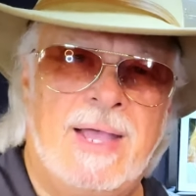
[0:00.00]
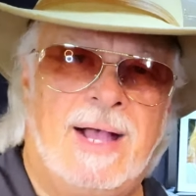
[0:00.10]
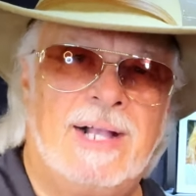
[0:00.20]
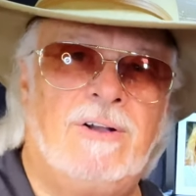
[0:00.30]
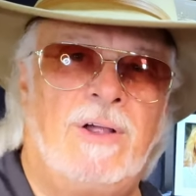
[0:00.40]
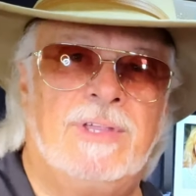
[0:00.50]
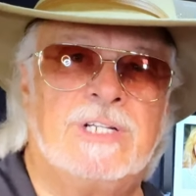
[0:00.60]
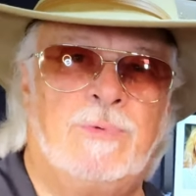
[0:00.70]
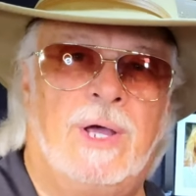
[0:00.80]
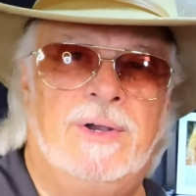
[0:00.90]
I call
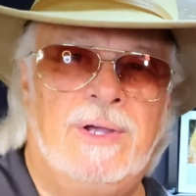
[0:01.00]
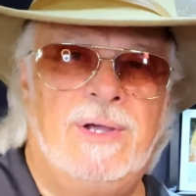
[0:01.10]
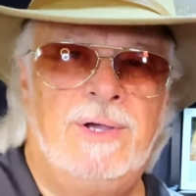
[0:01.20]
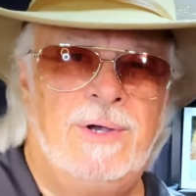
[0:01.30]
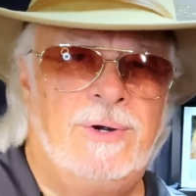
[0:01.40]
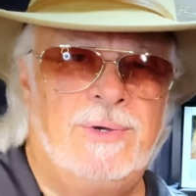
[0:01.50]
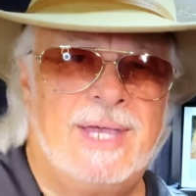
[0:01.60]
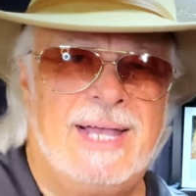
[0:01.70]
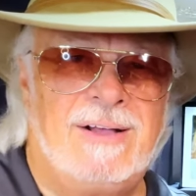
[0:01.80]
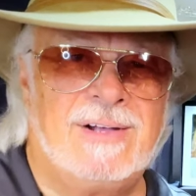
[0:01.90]
this one Who
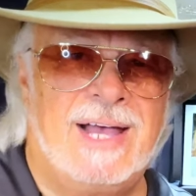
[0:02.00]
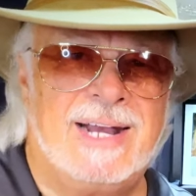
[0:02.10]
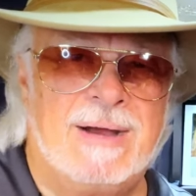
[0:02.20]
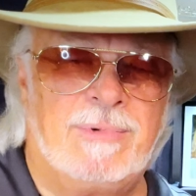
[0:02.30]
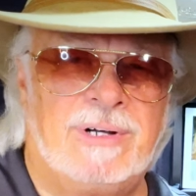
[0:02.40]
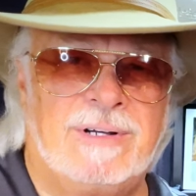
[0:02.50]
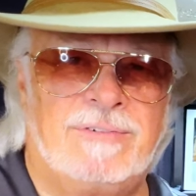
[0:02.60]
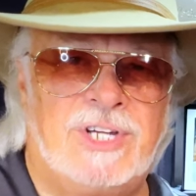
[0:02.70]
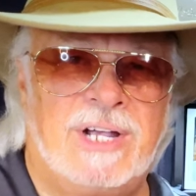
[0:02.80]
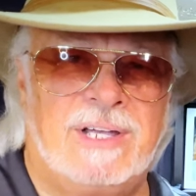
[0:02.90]
the Hell Got Emerald
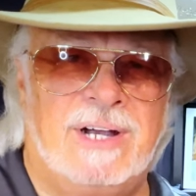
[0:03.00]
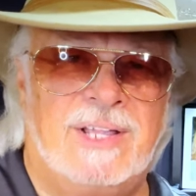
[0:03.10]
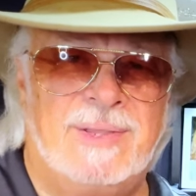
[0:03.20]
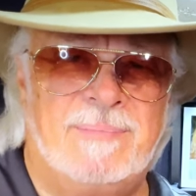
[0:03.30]
of Chicken on the